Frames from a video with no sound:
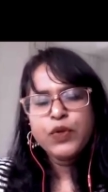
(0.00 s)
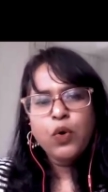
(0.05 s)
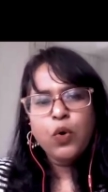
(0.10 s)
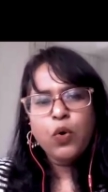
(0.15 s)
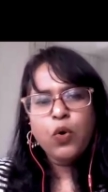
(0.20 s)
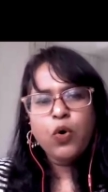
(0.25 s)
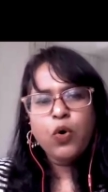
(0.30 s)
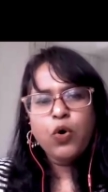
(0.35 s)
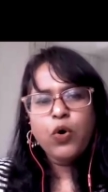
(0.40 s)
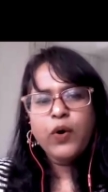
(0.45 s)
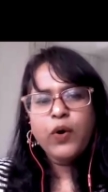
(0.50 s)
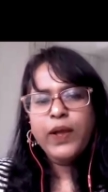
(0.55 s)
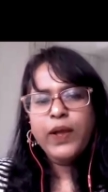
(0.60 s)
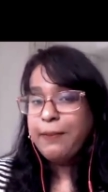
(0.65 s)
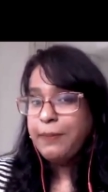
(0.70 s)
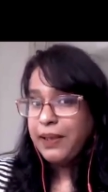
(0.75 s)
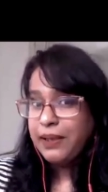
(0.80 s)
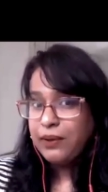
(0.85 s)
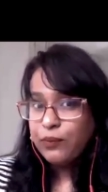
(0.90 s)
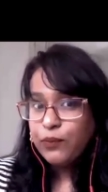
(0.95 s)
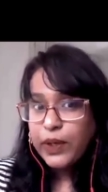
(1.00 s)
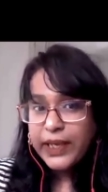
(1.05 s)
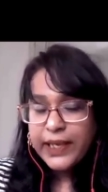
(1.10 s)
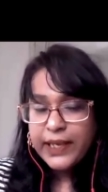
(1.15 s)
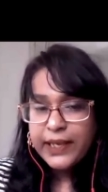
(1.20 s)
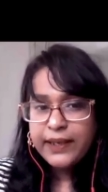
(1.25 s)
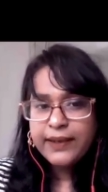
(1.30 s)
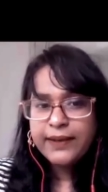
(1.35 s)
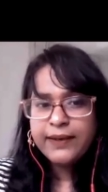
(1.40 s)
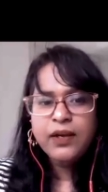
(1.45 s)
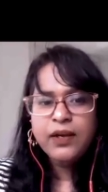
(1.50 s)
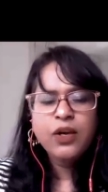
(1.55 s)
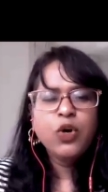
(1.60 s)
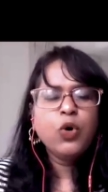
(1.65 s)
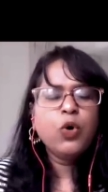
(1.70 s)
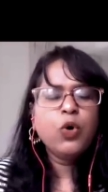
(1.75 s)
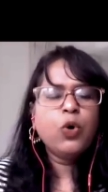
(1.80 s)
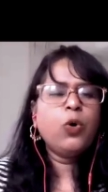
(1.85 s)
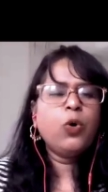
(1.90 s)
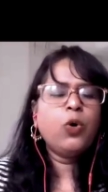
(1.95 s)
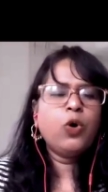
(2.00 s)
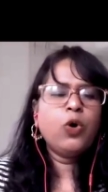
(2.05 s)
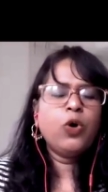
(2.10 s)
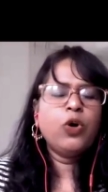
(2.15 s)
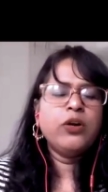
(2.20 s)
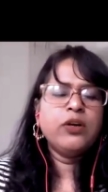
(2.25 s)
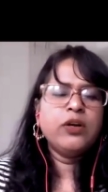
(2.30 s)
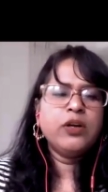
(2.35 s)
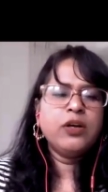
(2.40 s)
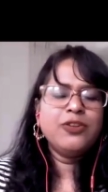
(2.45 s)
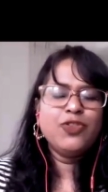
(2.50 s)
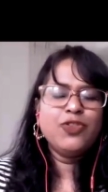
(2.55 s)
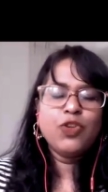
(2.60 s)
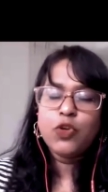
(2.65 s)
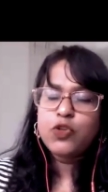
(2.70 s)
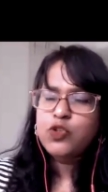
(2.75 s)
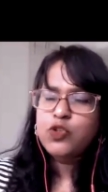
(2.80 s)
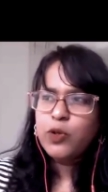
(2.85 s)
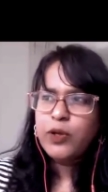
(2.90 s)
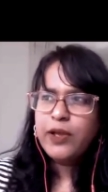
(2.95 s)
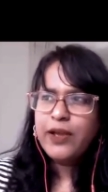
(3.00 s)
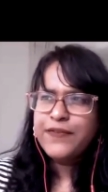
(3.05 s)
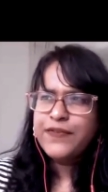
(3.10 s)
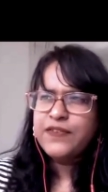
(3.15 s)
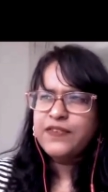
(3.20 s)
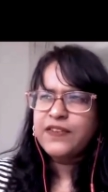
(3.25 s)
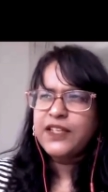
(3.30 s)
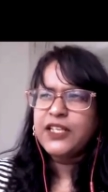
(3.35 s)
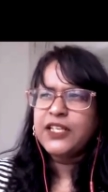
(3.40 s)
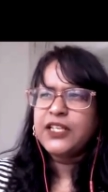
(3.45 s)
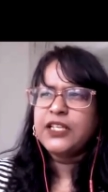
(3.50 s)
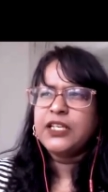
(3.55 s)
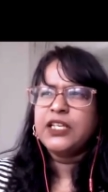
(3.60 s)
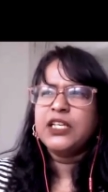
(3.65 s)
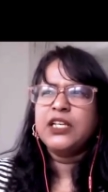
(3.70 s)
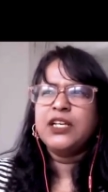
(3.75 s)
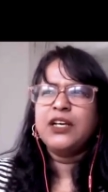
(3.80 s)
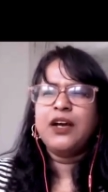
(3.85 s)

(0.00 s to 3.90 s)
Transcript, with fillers: or Hemingway, or Dostoevsky.